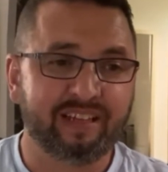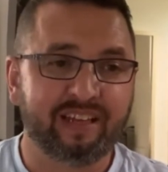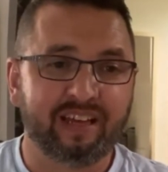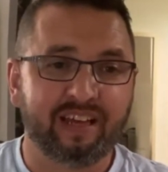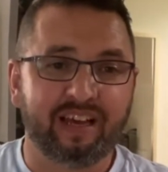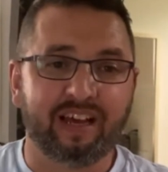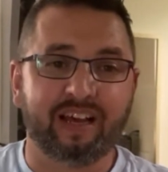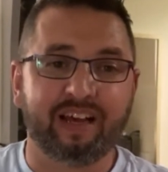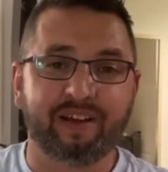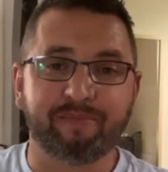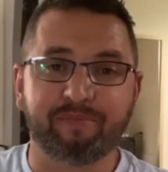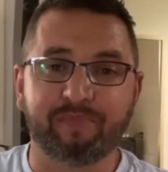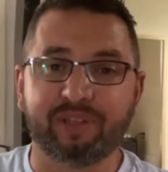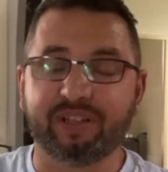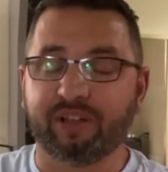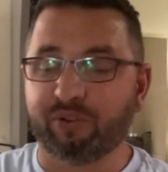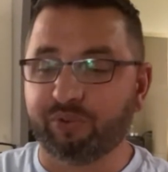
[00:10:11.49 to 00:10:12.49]

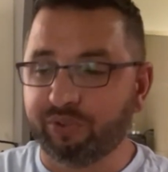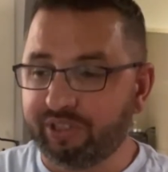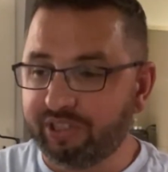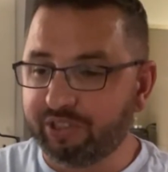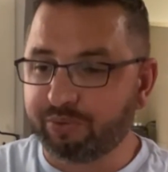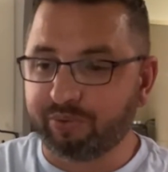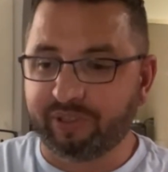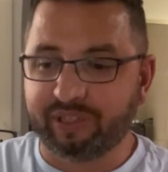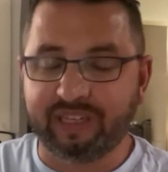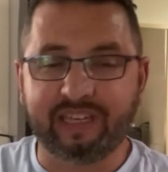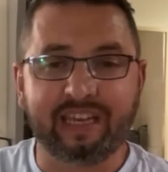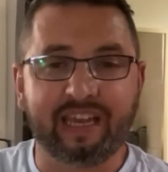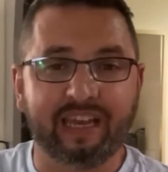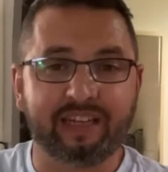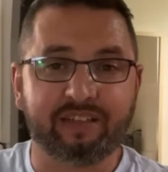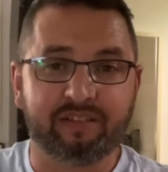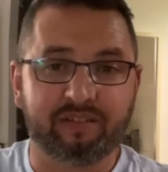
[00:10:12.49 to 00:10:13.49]
But on this one, he
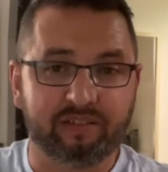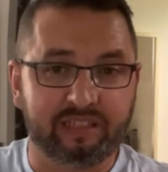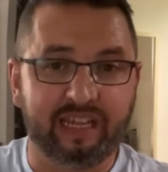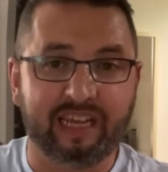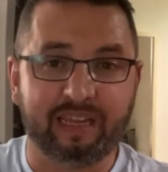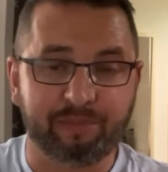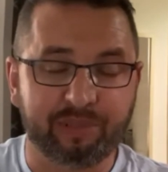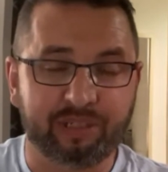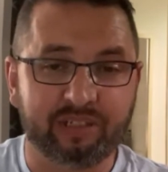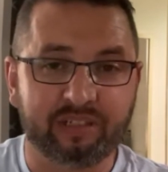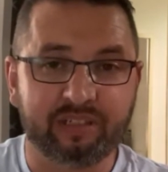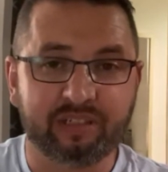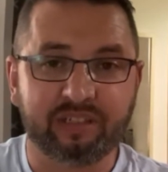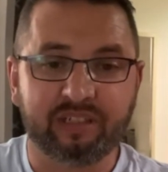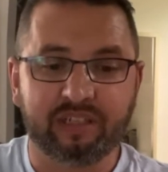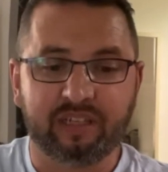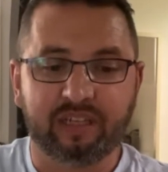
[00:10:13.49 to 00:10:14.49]
had Damon,
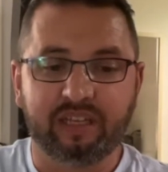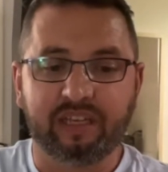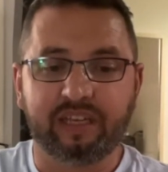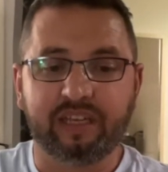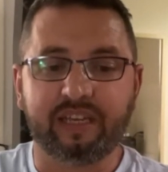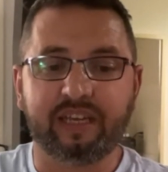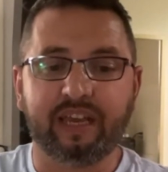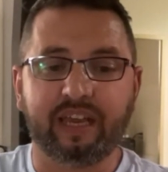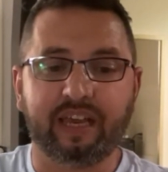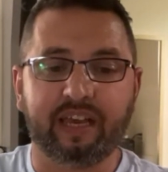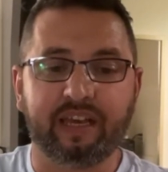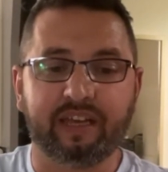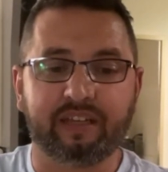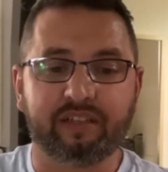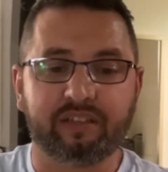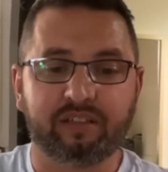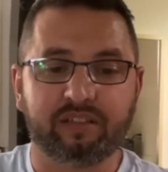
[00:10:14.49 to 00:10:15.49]
he
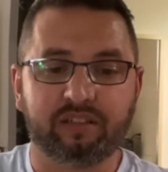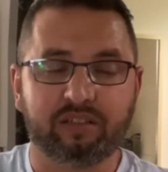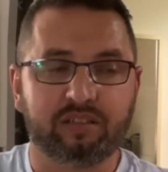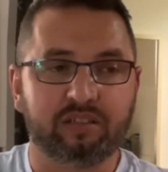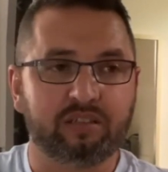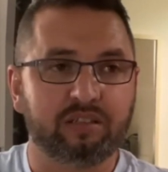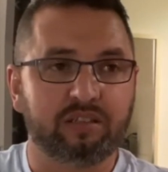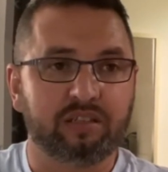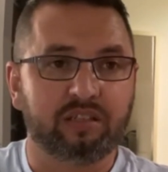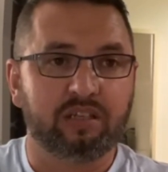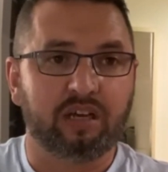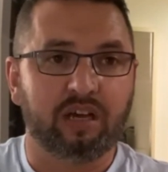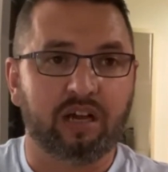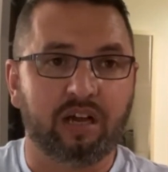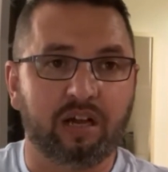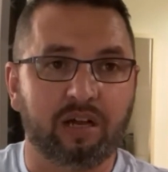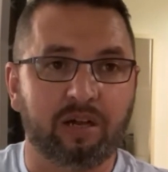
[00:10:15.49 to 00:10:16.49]
had
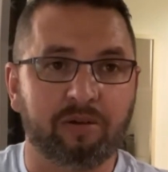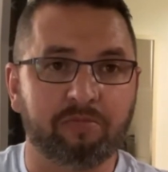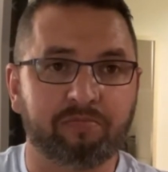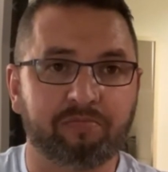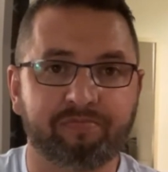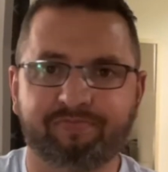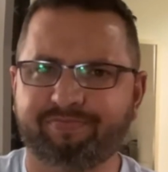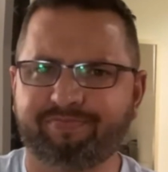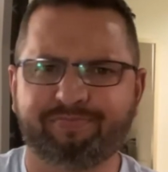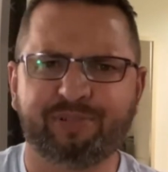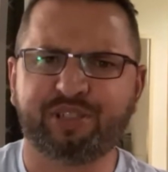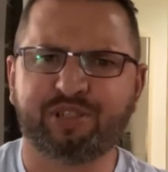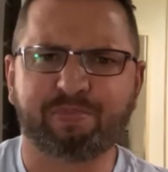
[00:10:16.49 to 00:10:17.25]
Mr.